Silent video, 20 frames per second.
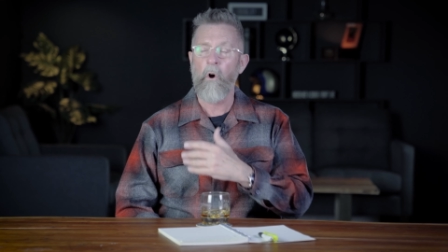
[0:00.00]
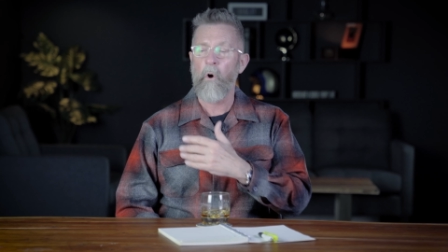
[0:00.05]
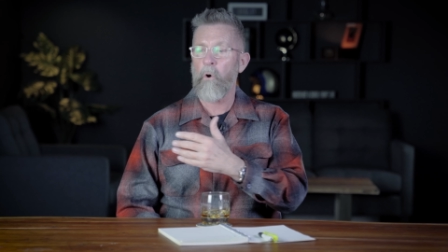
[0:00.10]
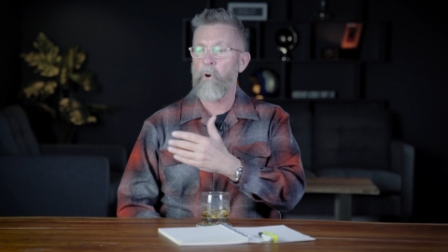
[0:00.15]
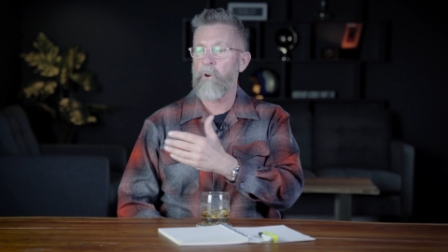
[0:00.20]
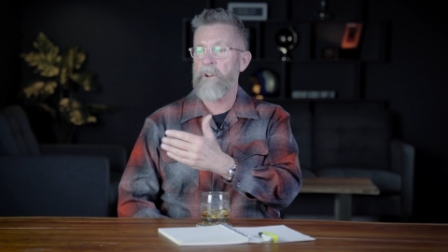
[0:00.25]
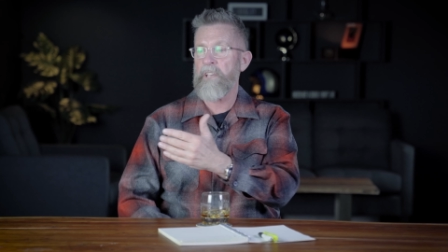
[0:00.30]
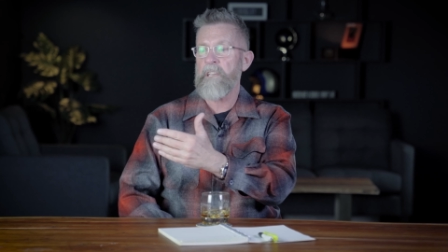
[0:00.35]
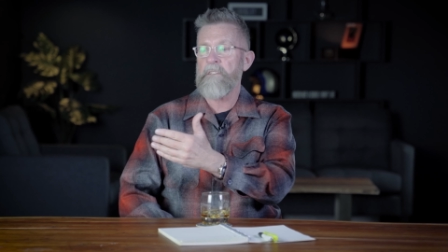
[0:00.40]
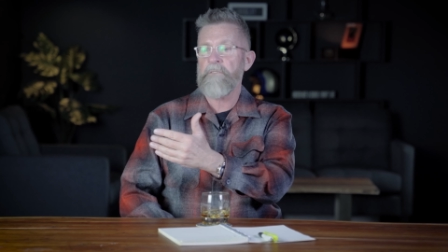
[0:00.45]

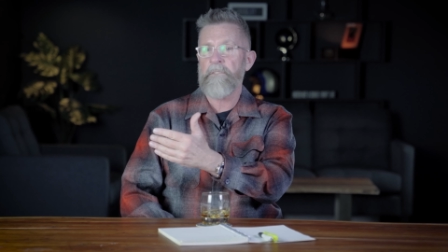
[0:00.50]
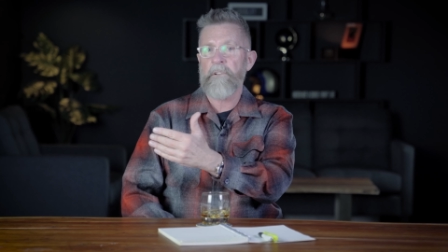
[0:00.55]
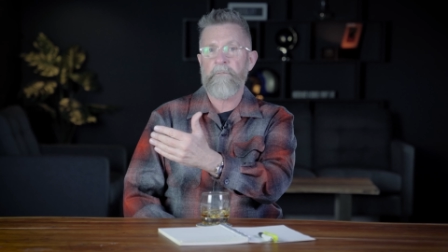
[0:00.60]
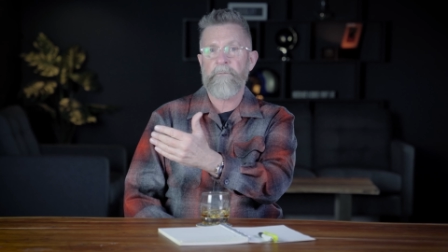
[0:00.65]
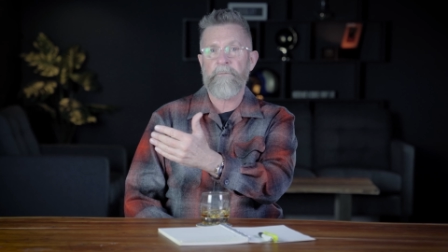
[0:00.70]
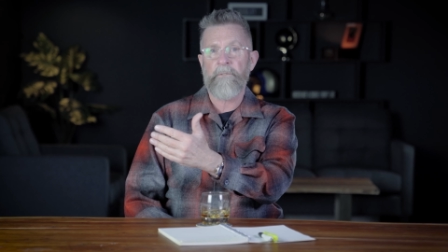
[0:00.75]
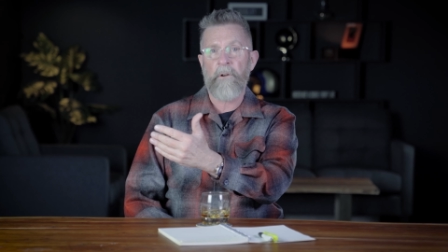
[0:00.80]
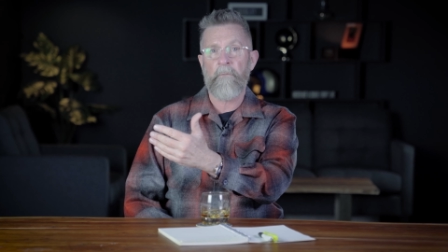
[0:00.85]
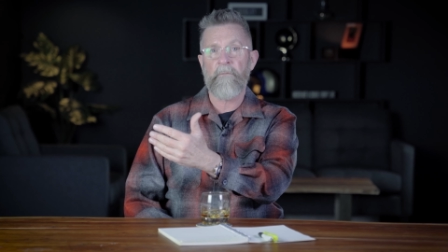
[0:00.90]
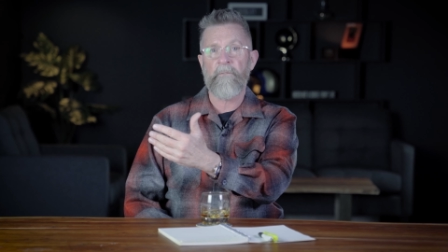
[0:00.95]
or even
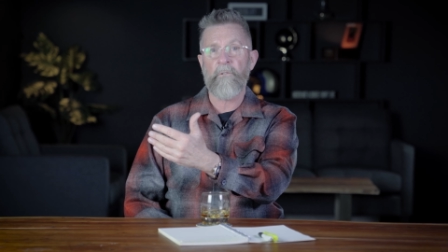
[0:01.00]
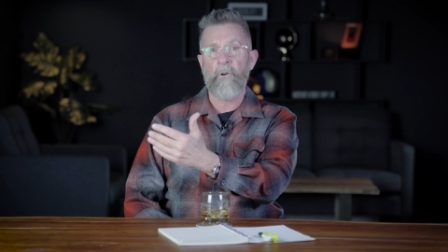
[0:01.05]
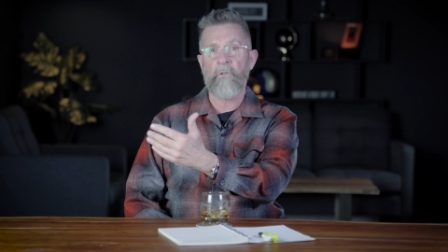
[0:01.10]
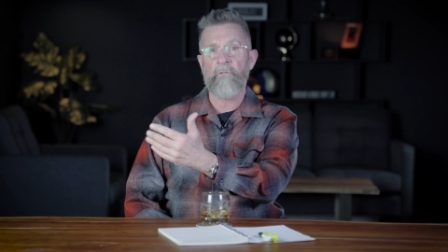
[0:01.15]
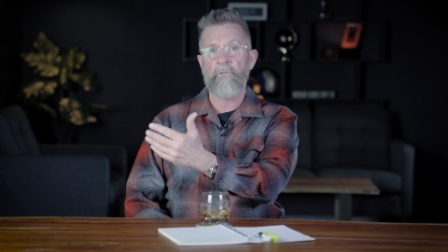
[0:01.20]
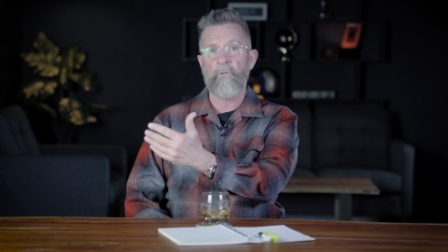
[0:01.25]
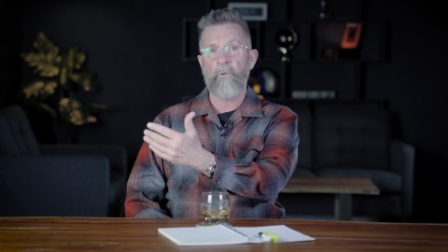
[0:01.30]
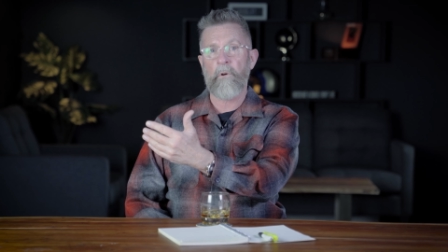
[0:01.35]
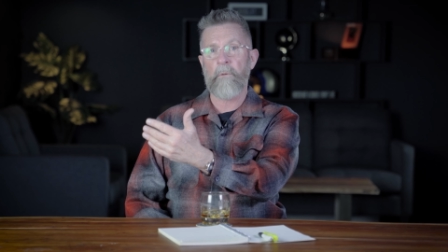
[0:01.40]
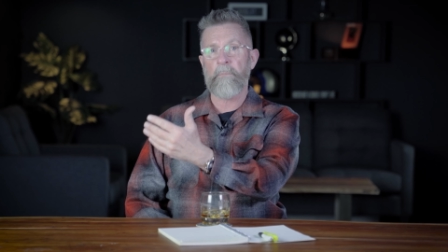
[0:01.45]
from
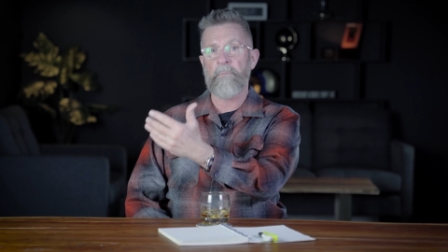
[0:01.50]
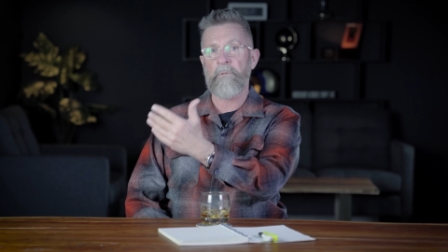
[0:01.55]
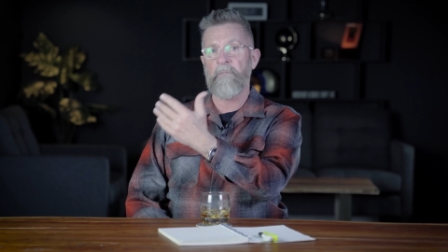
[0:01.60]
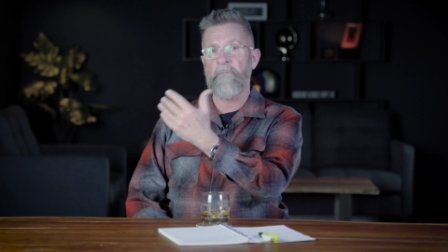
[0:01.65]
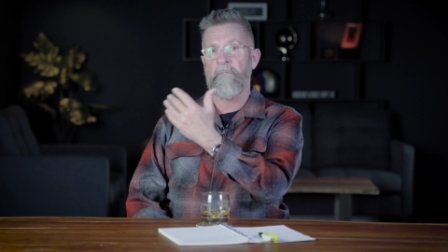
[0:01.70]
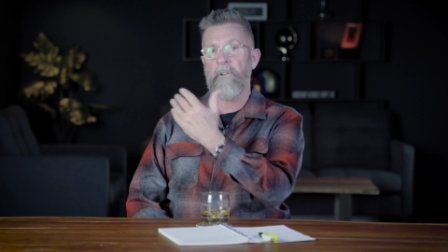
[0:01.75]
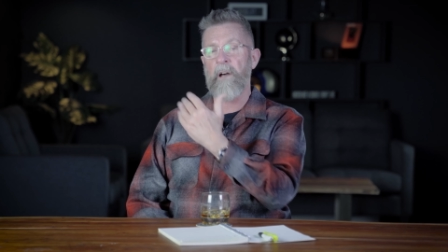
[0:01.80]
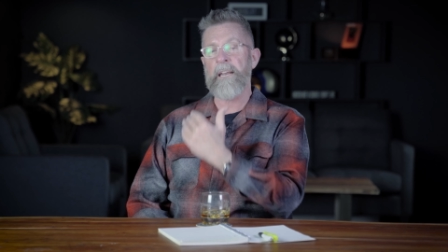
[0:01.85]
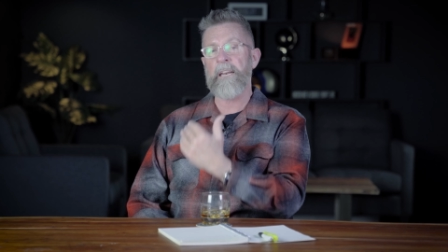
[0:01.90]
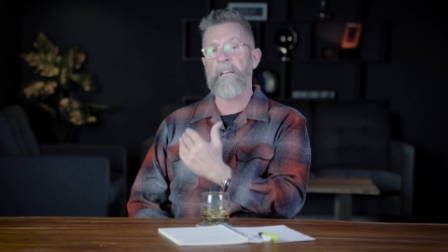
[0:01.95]
folks who are
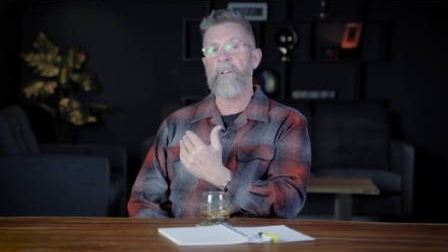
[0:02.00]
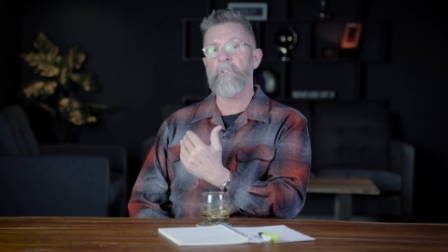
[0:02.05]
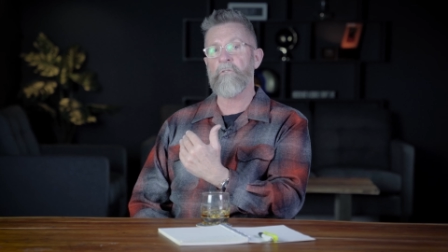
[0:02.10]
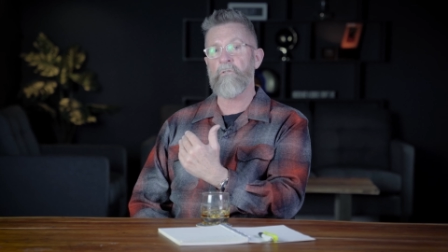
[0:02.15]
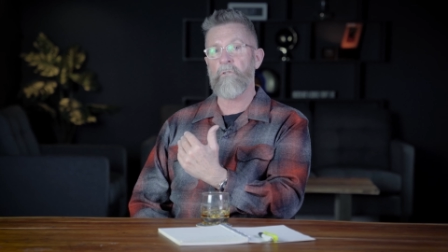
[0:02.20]
providing